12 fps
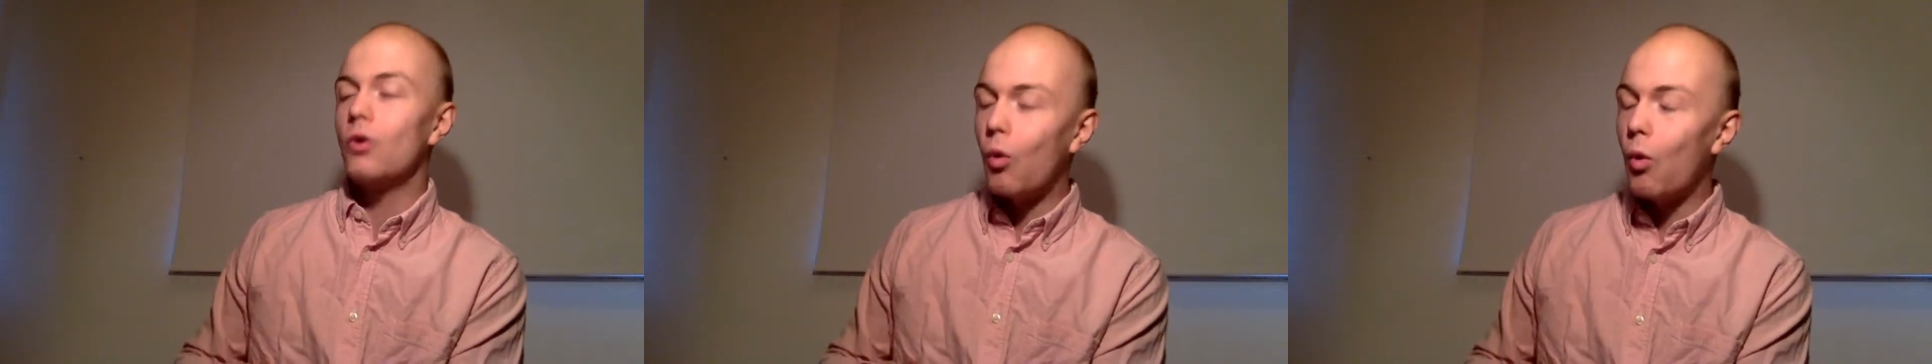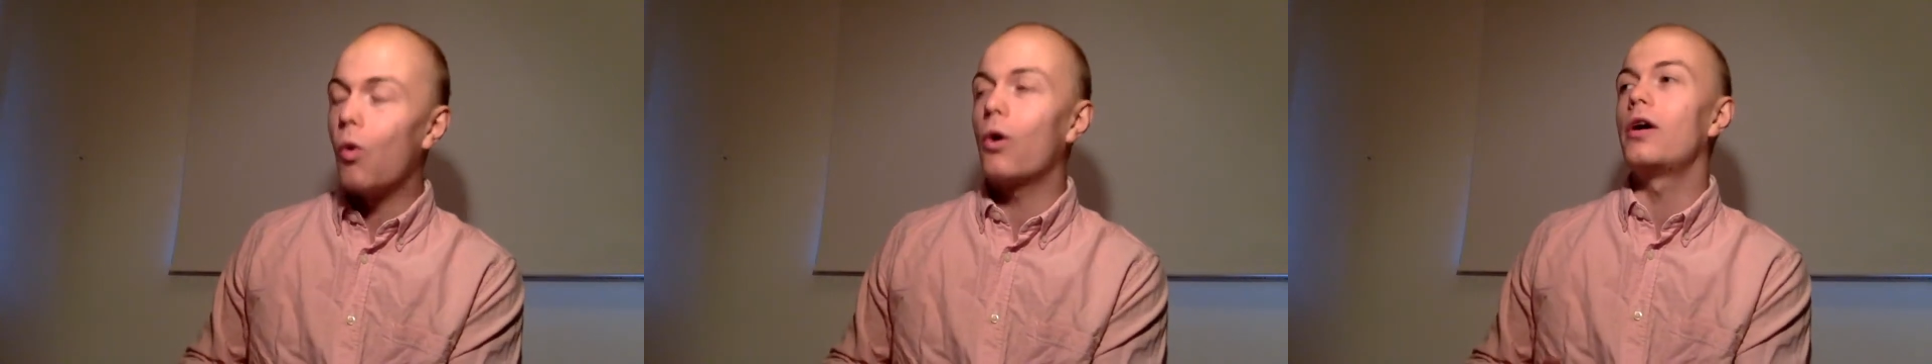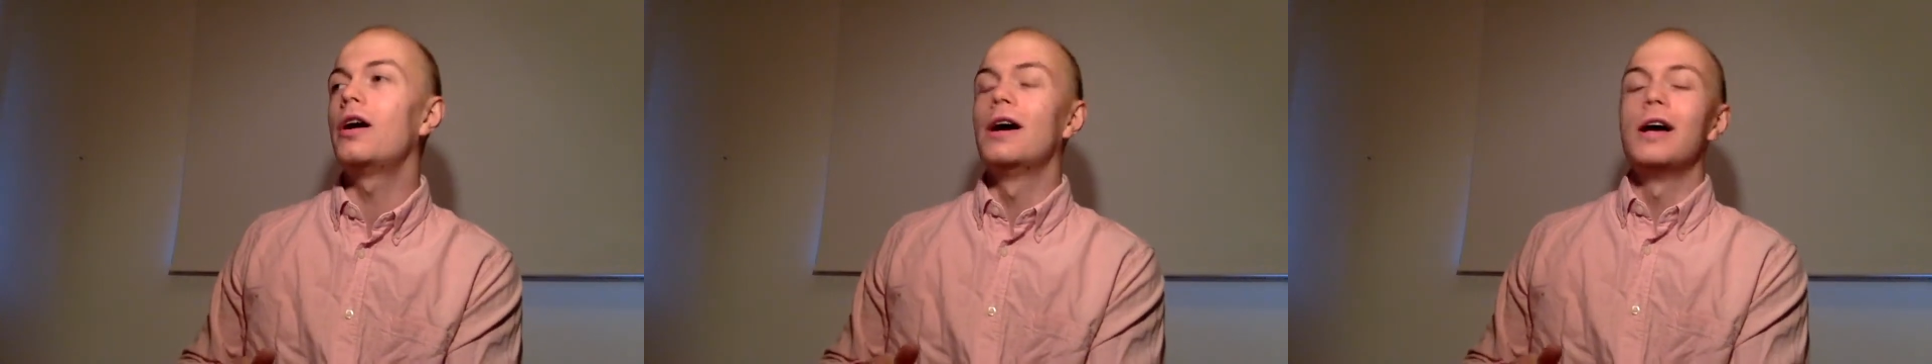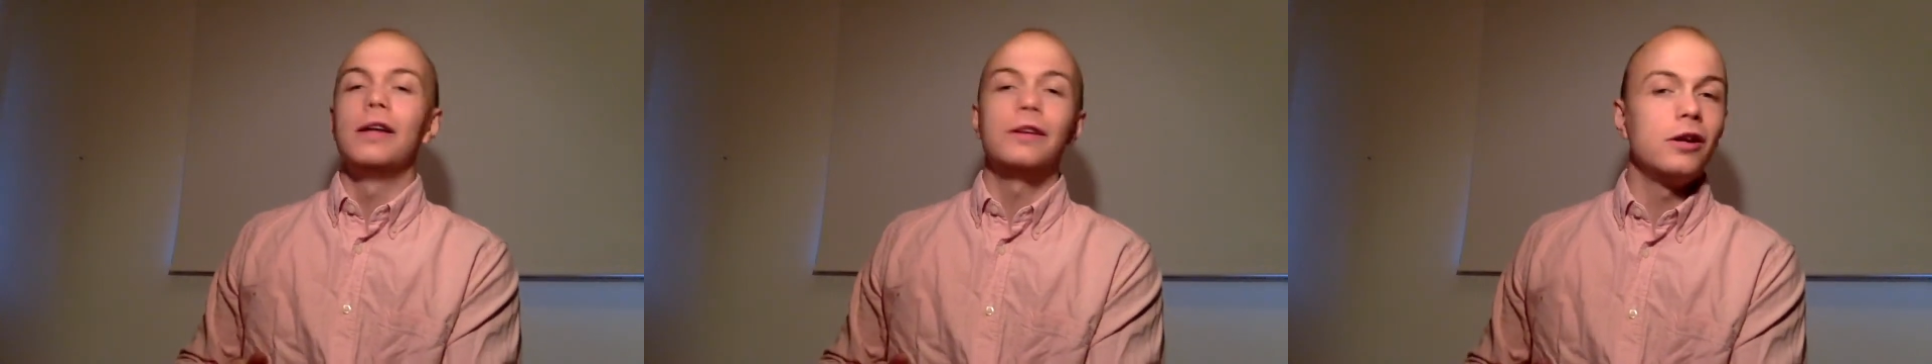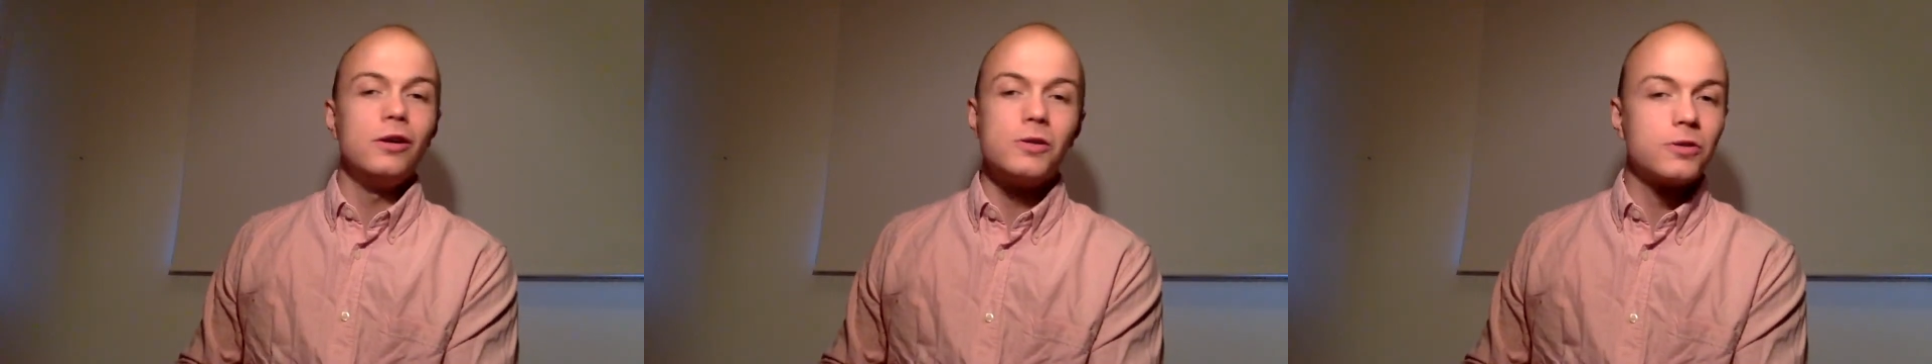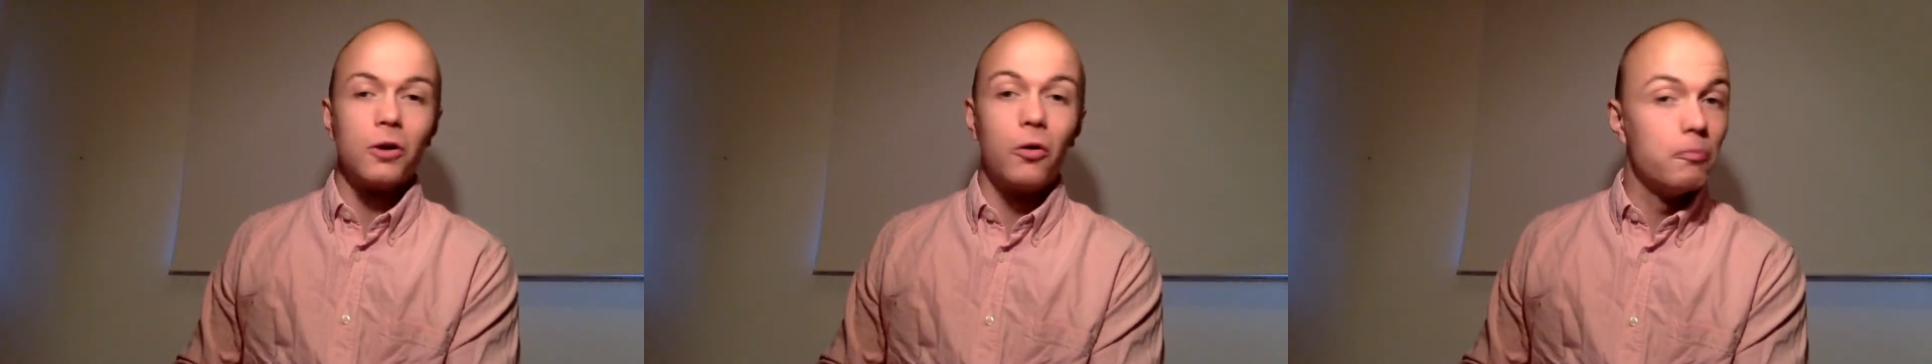or they
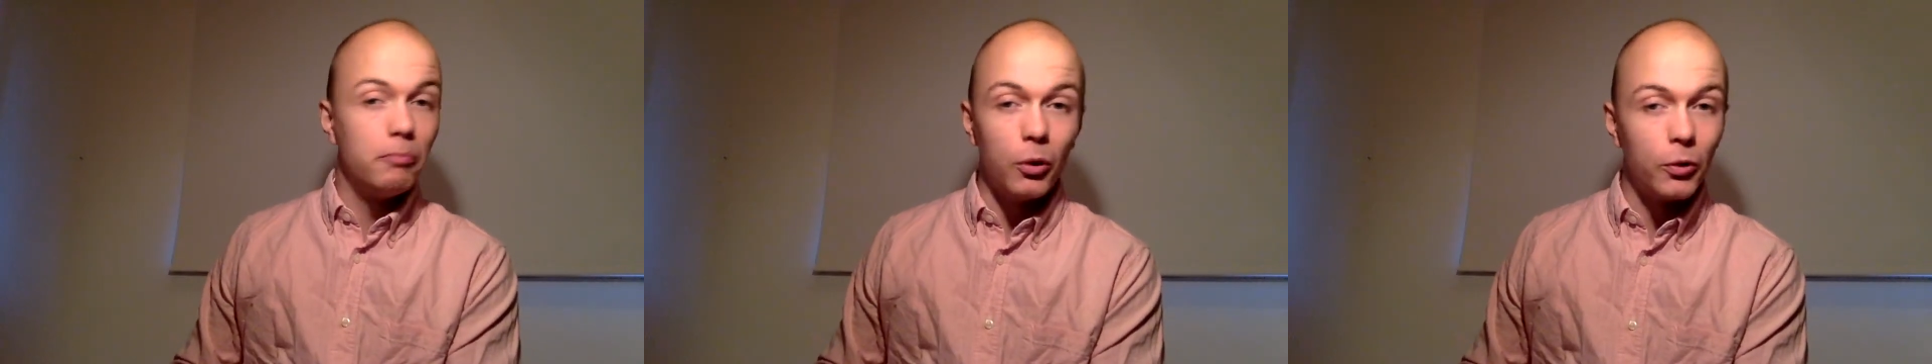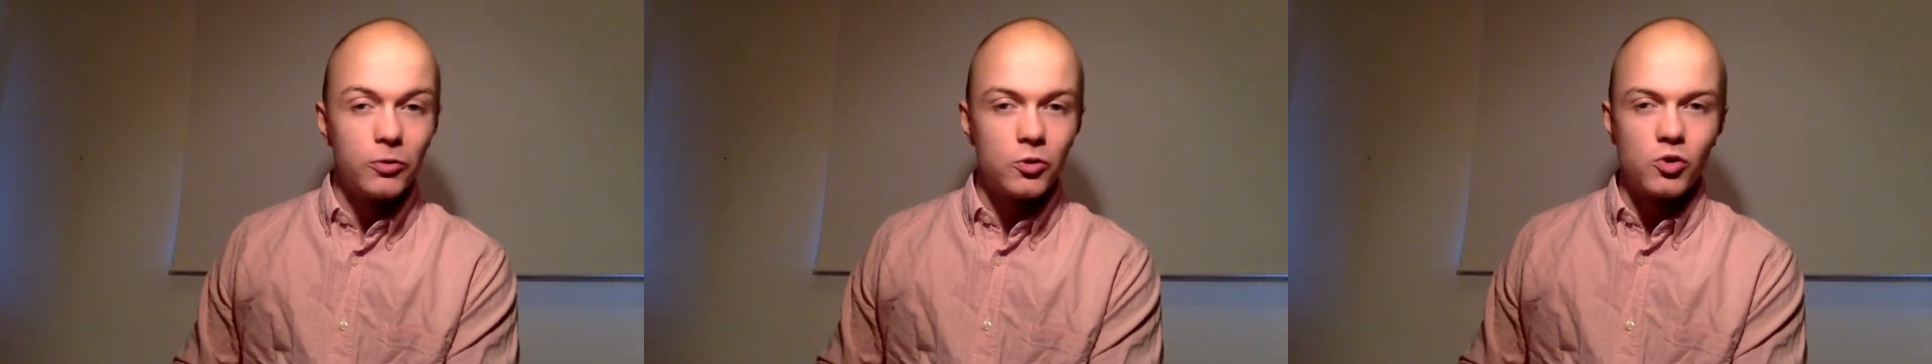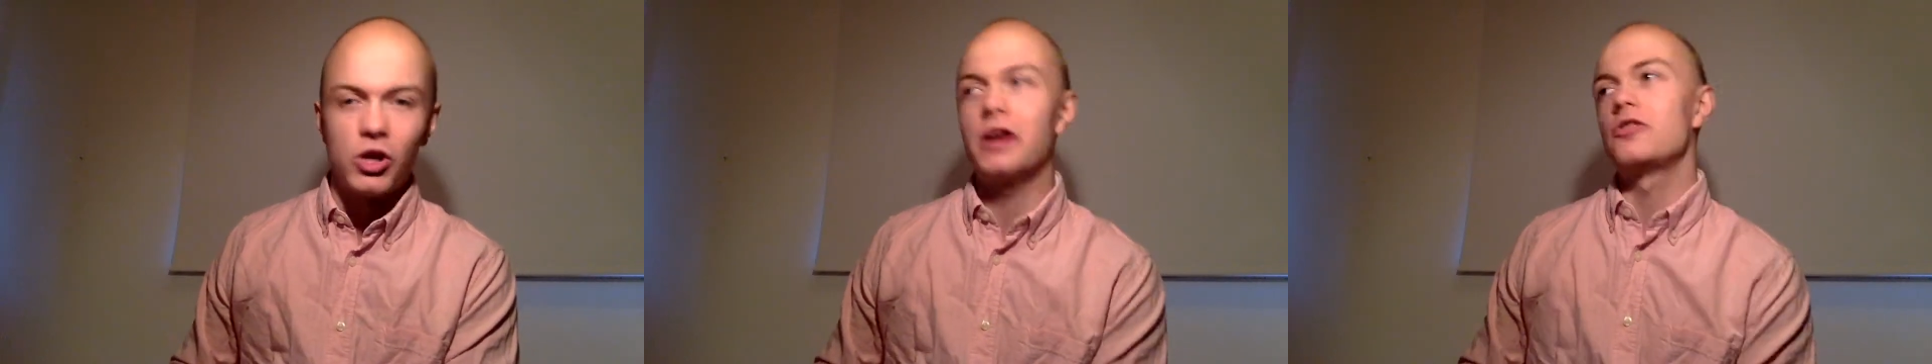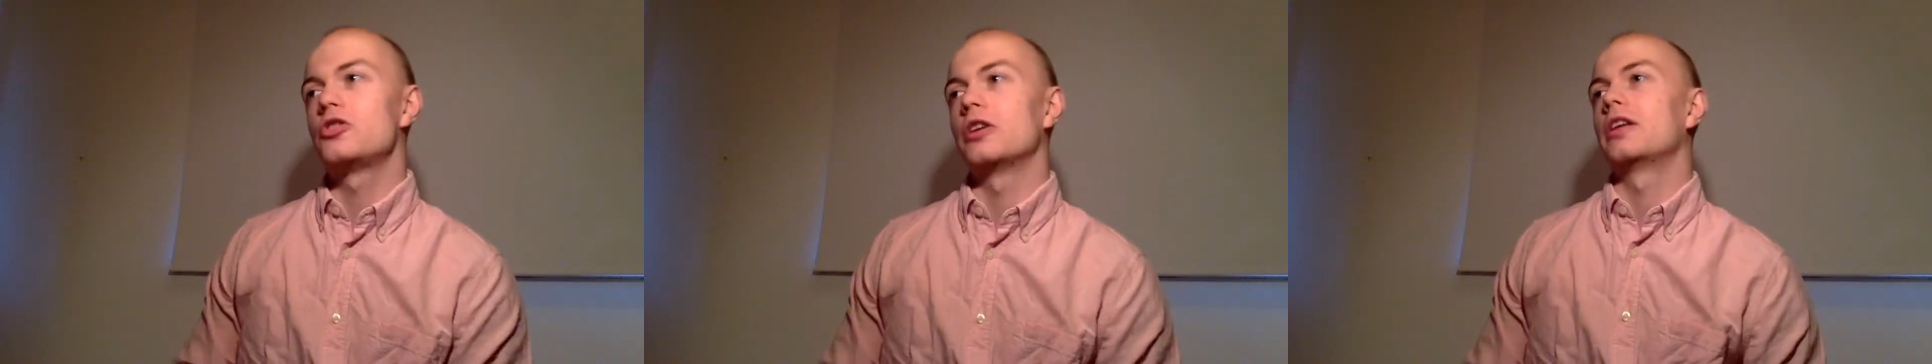just don't bother to change it.